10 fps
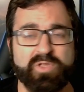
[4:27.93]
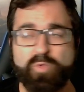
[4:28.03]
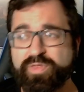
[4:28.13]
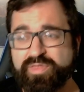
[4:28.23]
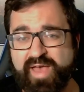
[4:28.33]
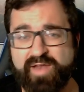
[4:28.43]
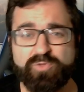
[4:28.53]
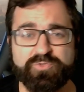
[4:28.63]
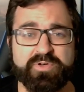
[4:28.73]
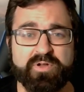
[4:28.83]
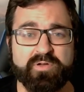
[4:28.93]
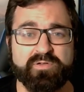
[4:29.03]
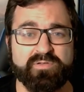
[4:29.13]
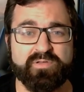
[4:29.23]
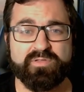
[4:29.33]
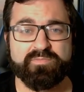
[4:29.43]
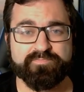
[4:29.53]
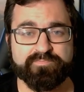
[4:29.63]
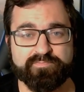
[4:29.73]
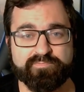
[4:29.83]
with that alternate art,
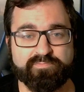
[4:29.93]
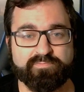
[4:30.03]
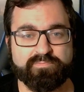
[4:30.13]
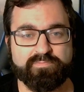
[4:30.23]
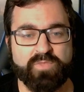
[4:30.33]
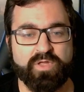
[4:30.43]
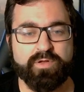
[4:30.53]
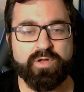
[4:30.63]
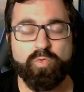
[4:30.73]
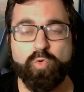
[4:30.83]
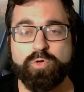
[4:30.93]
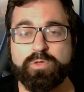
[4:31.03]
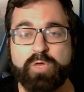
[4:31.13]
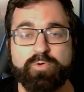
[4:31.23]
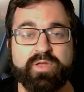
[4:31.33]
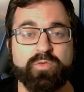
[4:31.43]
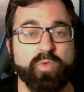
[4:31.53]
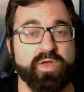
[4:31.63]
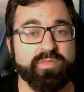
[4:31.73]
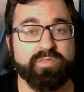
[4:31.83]
or load it
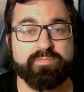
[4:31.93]
with